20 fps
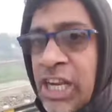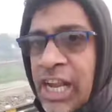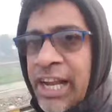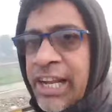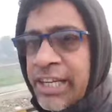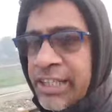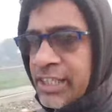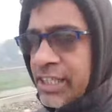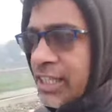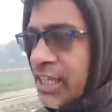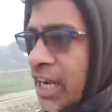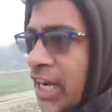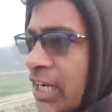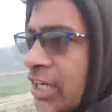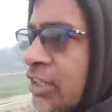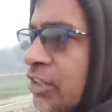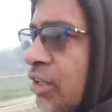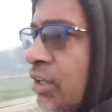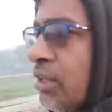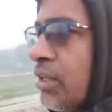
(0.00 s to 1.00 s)
correct
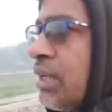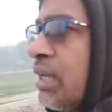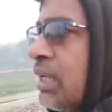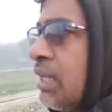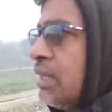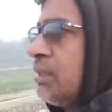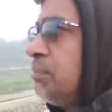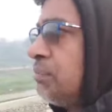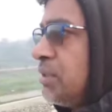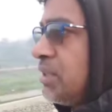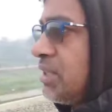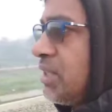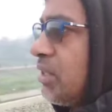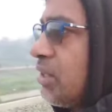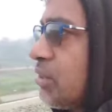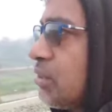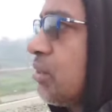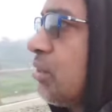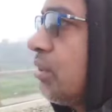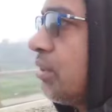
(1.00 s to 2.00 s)
or mistake
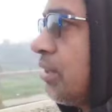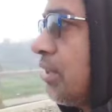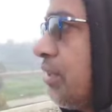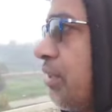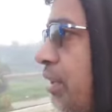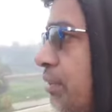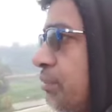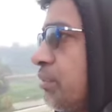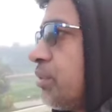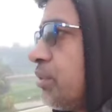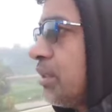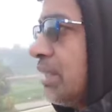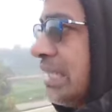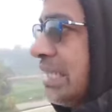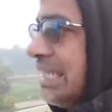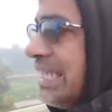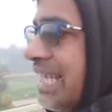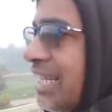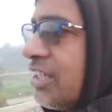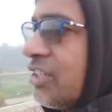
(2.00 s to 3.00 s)
also. You have to do
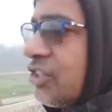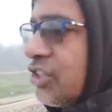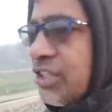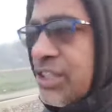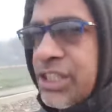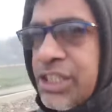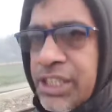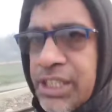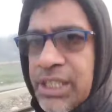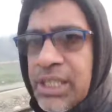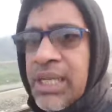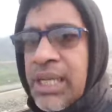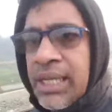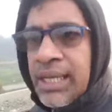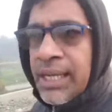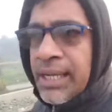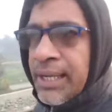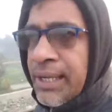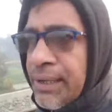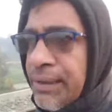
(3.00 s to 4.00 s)
there is a tree.
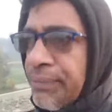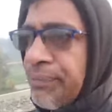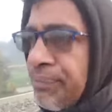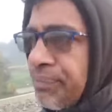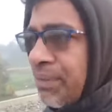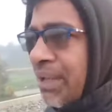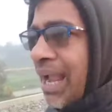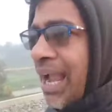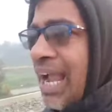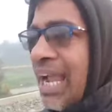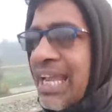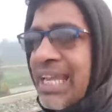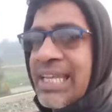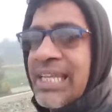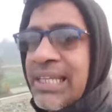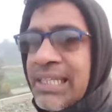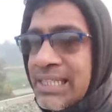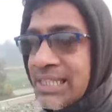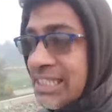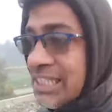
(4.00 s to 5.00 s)

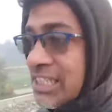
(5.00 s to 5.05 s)
I